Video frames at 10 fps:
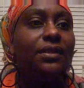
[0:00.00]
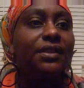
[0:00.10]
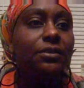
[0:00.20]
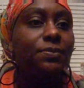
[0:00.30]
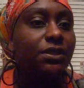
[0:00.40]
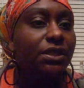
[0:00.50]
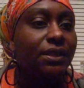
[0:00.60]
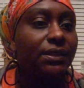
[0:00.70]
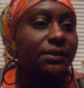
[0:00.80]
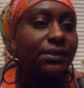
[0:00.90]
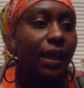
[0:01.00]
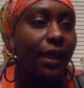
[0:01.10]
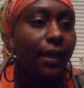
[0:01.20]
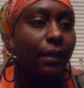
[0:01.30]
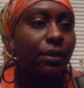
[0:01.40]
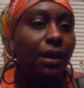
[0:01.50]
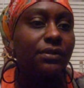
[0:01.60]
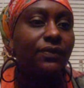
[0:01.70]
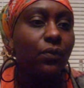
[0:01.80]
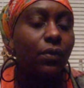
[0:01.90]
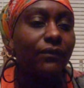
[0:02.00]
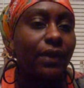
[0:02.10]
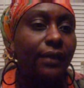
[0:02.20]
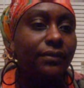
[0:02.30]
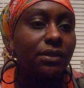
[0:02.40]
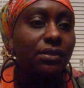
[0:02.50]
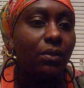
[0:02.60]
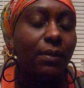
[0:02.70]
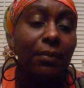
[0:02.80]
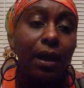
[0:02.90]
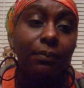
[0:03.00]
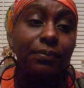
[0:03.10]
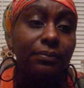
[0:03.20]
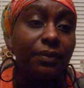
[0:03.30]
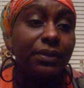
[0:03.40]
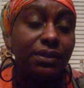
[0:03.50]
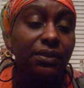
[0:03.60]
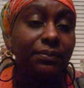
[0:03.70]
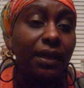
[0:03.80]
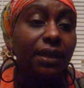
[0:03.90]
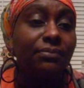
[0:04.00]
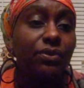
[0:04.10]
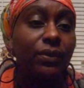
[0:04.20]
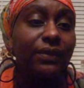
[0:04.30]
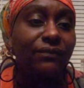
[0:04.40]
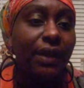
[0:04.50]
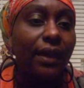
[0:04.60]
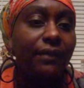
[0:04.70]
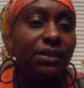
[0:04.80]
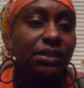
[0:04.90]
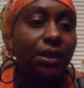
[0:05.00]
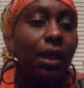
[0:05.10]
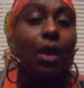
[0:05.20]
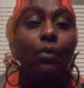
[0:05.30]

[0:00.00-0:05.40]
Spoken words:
This particular time, when I was 4 or 5 years old, my mom put us to bed between 5 and 6.